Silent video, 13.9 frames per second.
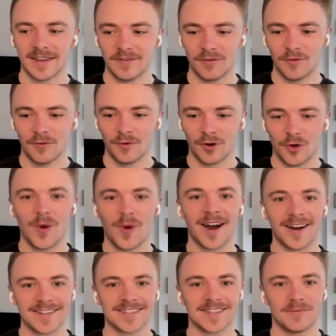that
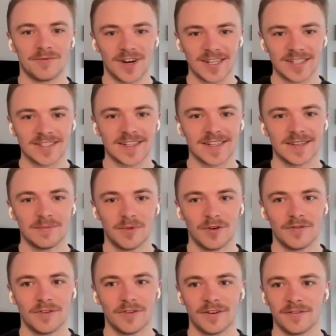required some risk,
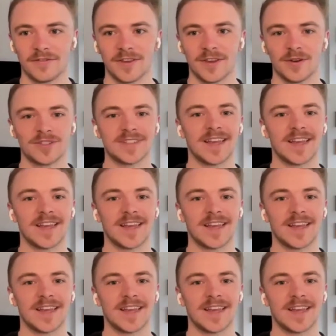both of,